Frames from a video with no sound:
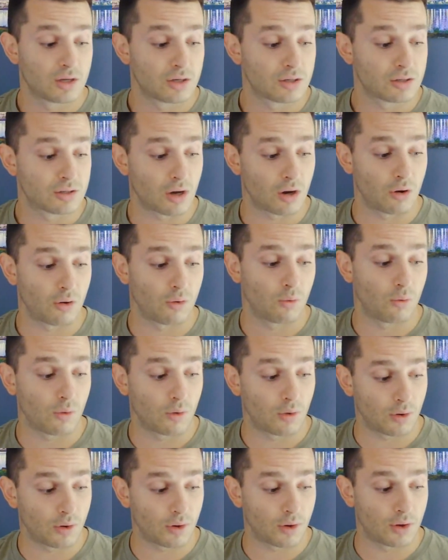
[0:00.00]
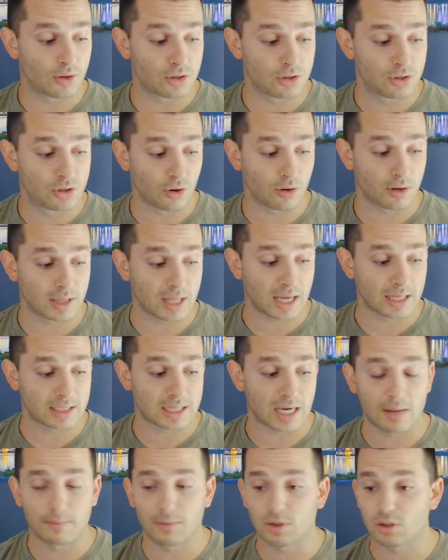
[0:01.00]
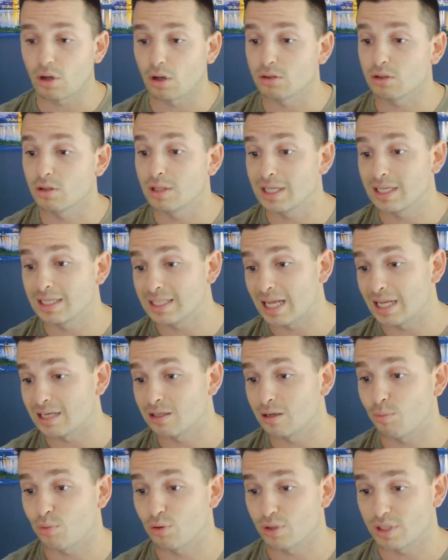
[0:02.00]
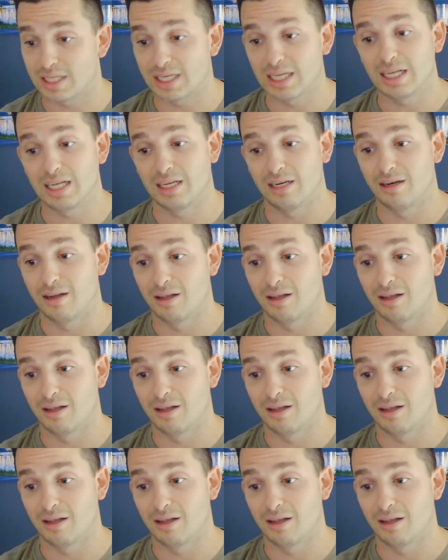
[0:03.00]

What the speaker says: So during that time, there's also the intent to proceed,